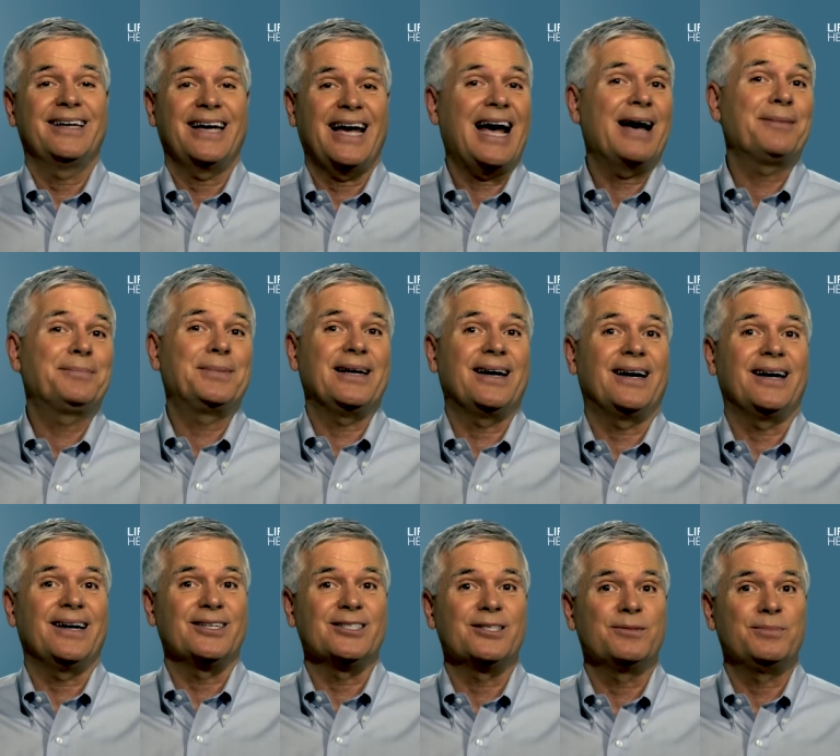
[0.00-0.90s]
happy
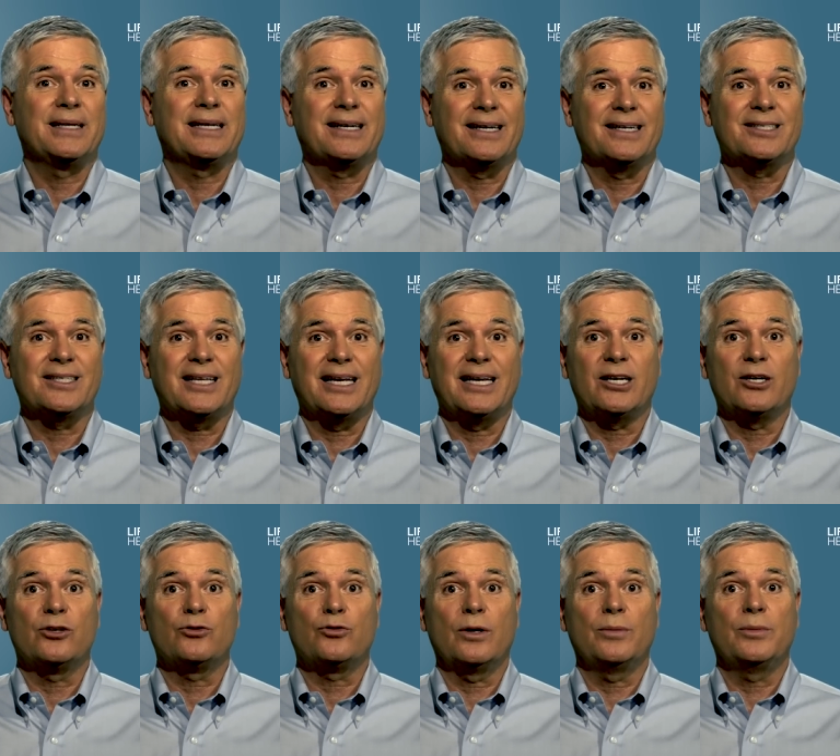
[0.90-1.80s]
ions because they
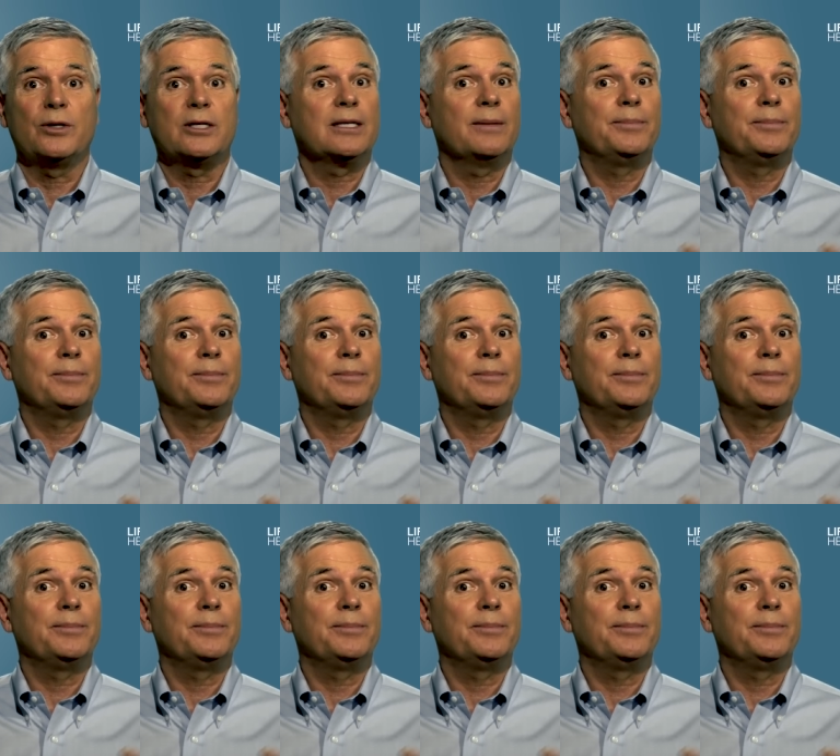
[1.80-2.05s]
contribute